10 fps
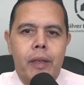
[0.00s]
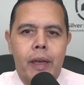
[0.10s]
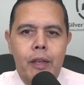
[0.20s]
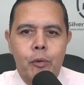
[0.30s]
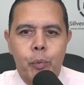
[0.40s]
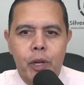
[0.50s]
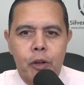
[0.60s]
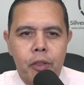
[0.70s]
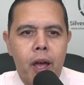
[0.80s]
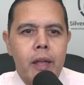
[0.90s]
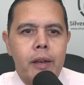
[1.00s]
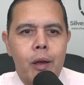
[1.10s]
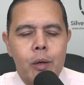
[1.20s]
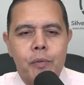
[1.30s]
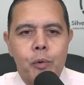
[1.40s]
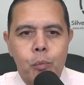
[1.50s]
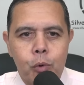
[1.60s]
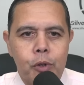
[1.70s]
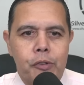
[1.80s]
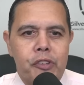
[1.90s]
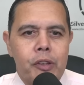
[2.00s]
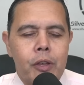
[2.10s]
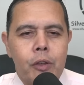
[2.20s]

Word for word: and we are not out of the woods.